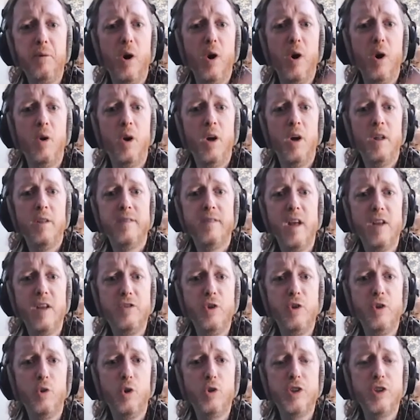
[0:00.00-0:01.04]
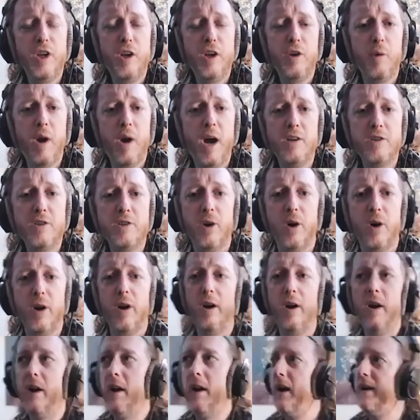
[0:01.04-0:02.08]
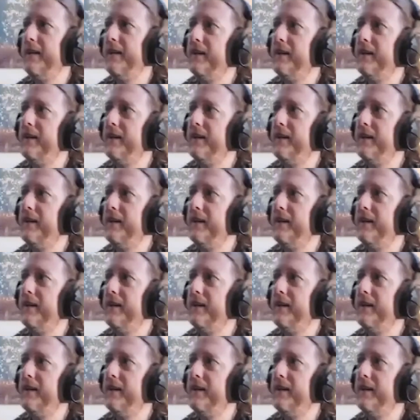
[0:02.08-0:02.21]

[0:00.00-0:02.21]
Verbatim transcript: People go, that dude looks like a rock star.